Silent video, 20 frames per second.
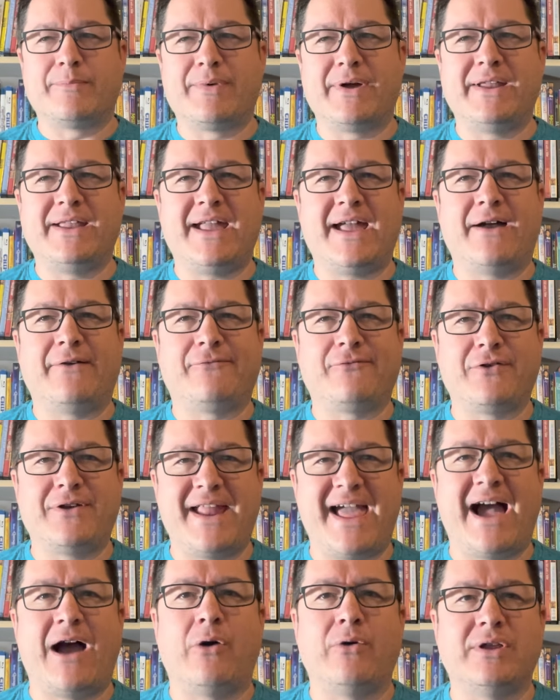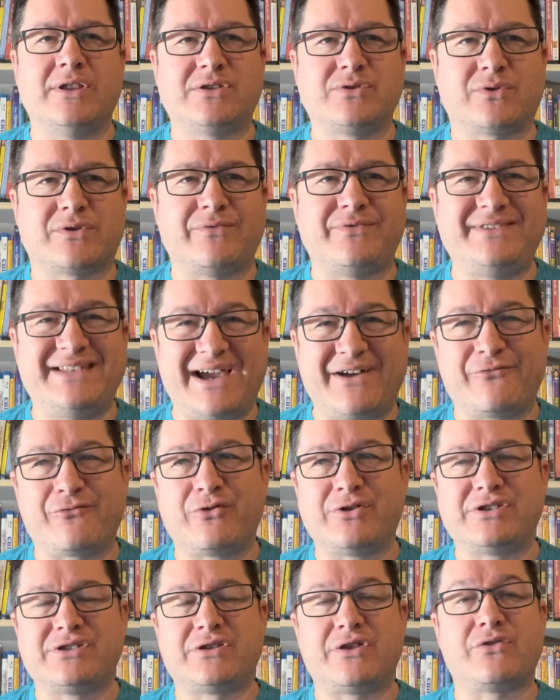but yeah, for now, in sort of
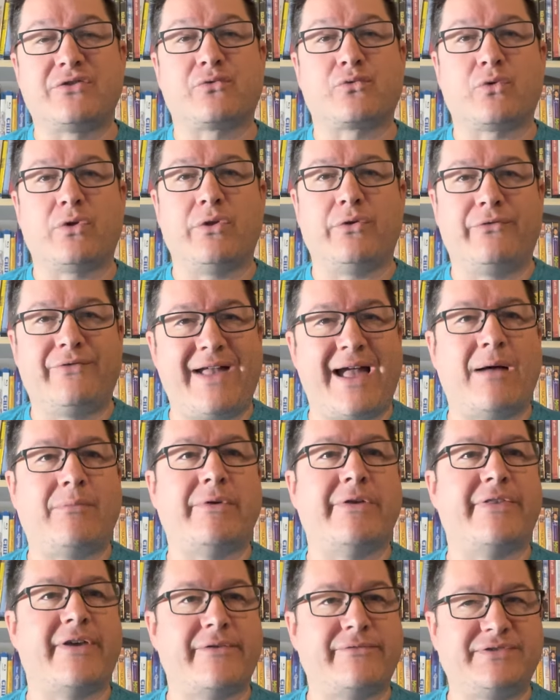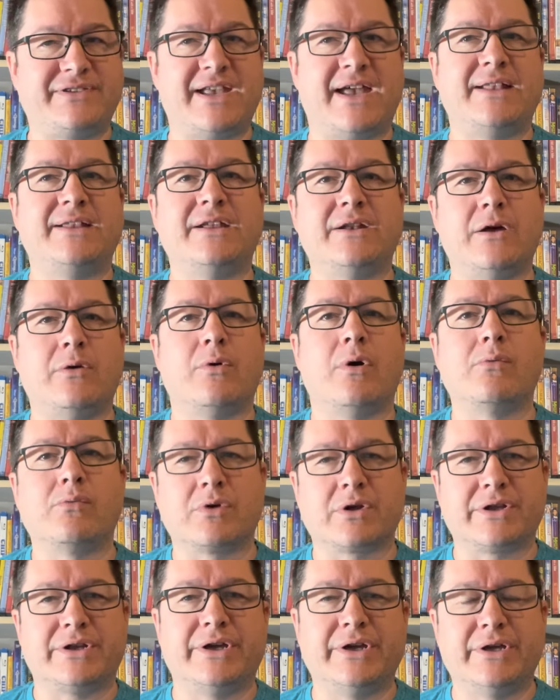deference to the royal family, they've said, you know what,
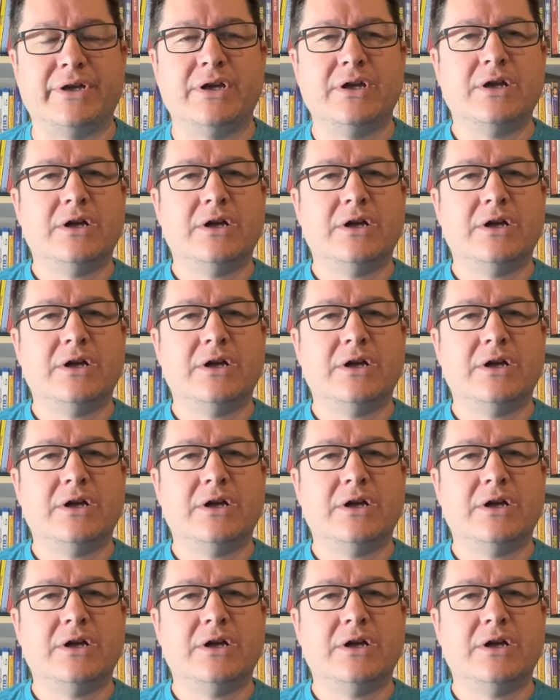we're gonna